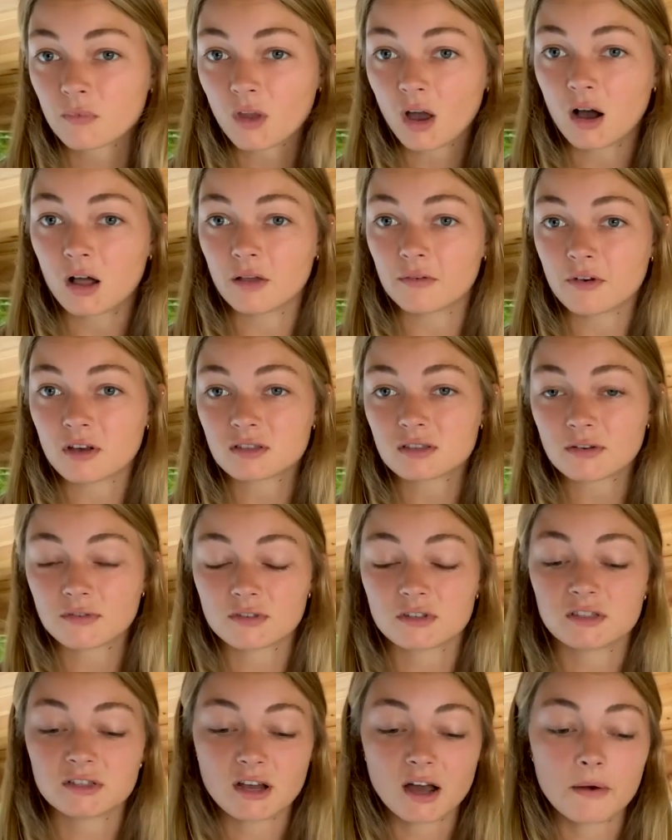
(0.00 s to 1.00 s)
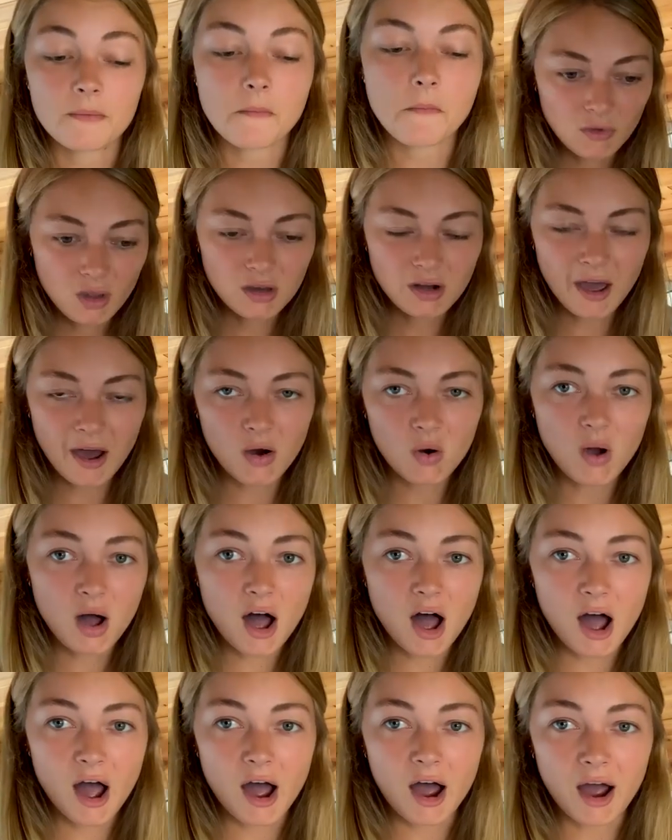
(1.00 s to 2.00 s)
All of that stuff is done. Now
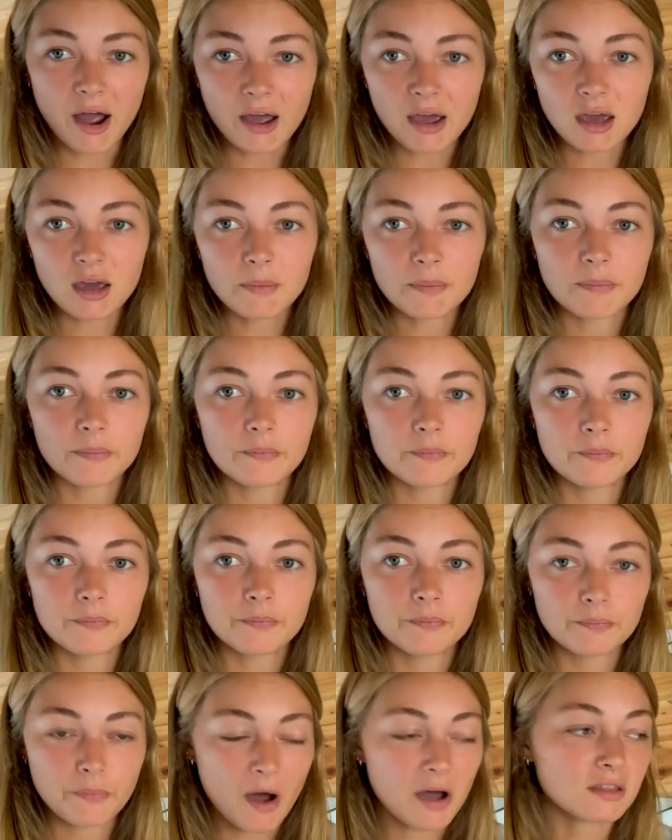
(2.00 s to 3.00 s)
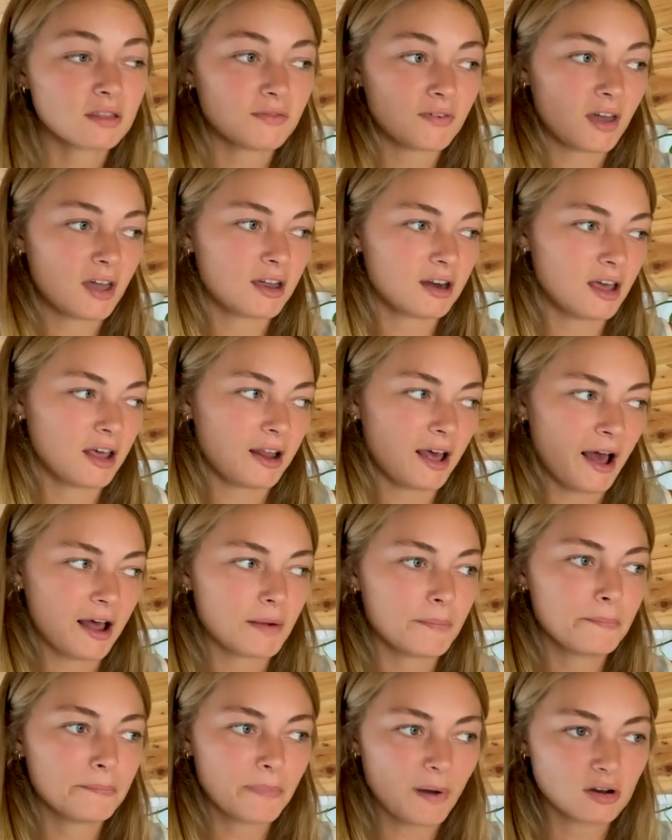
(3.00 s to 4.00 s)
I bought the van and it
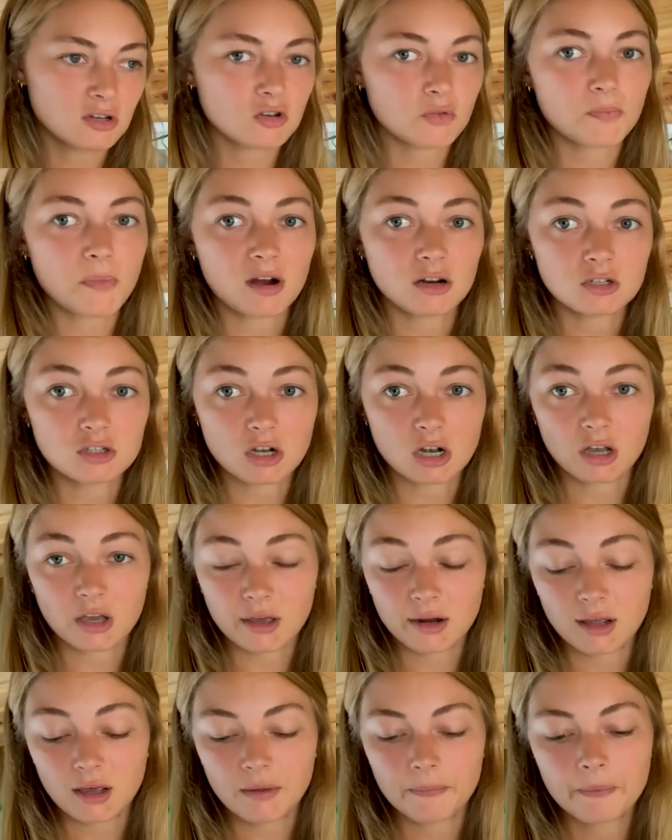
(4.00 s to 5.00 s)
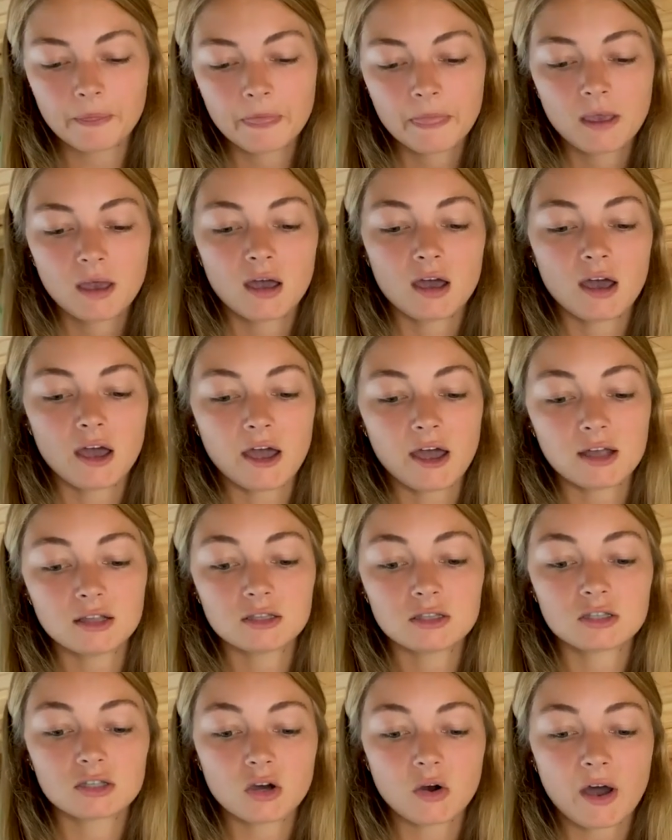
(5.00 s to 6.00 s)
had a bunch of metal junk in it.
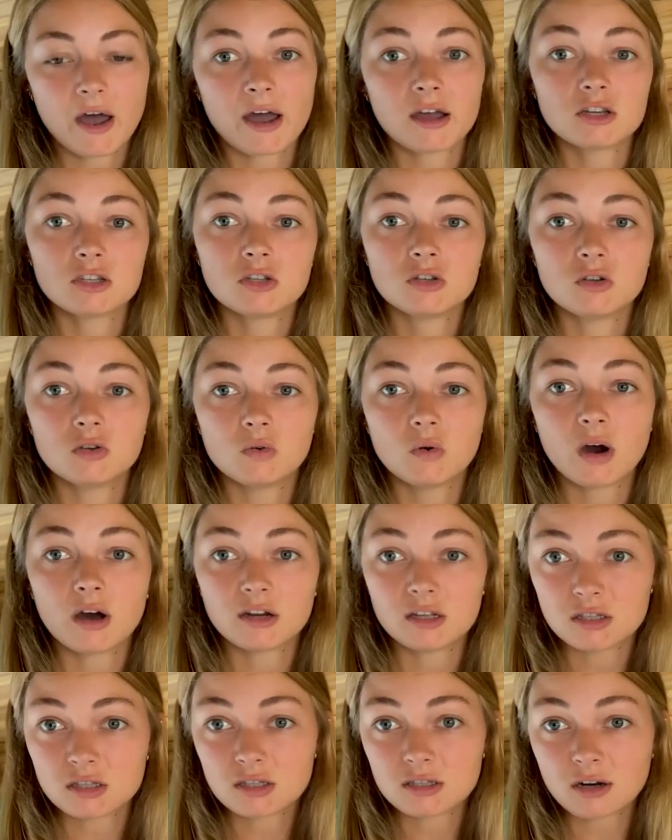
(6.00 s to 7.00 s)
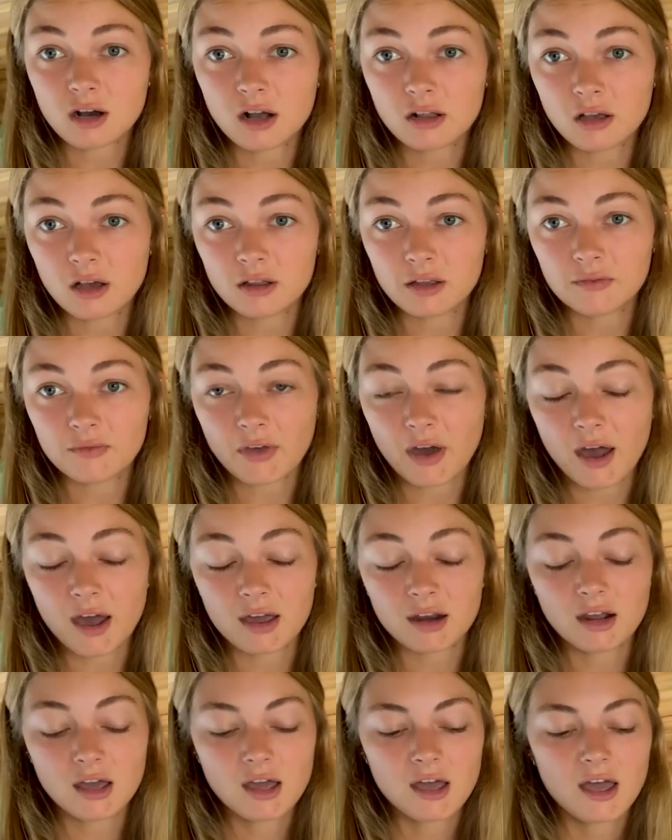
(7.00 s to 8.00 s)
And so I had to uninstall all of that.